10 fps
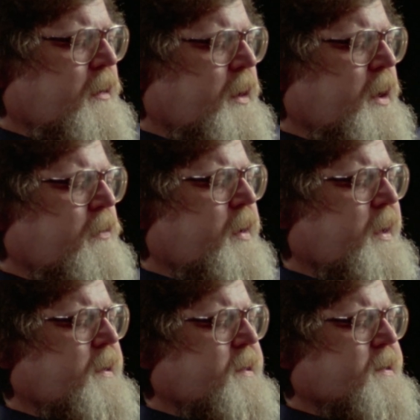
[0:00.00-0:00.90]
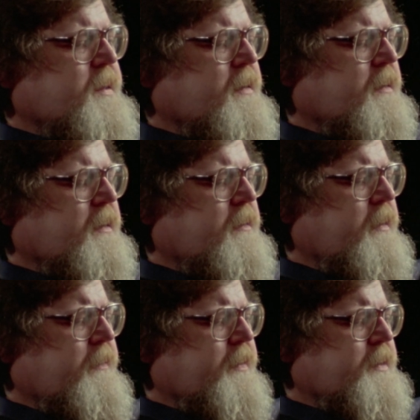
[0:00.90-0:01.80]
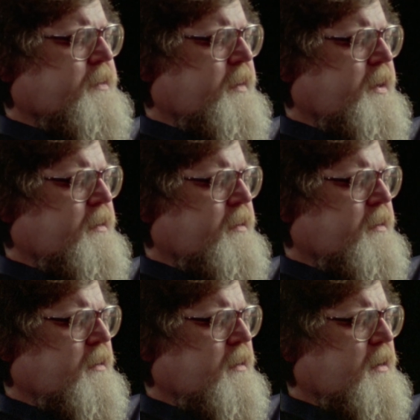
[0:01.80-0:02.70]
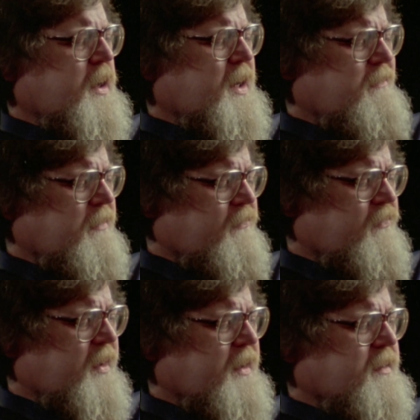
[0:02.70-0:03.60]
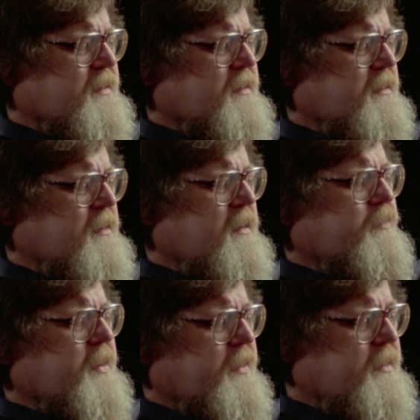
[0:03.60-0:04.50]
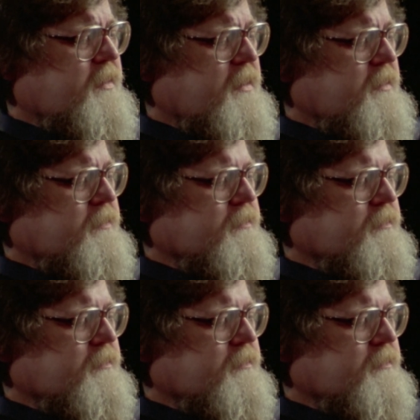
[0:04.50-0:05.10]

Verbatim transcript: He raids the refrigerator and reflects on parenthood.